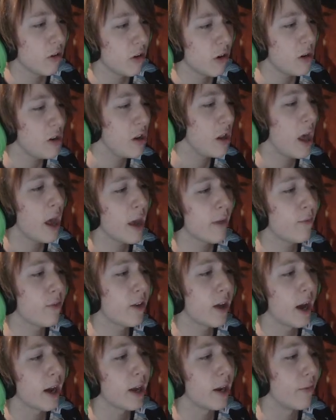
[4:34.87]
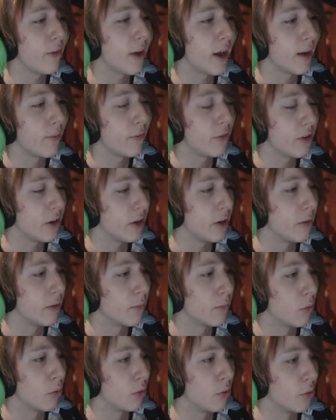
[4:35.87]
I've kind of have seen
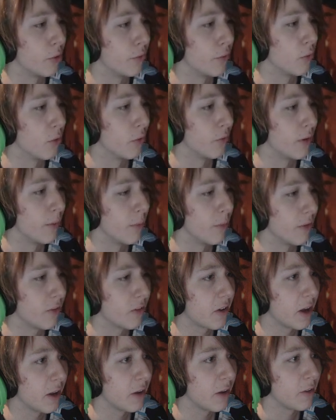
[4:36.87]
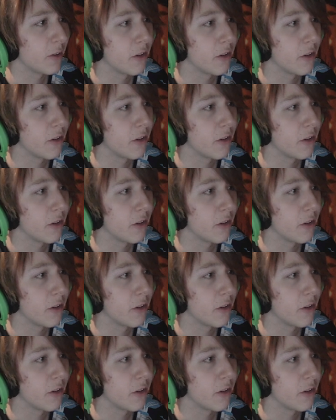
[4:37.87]
Rule 34 of Five Nights at Candy's.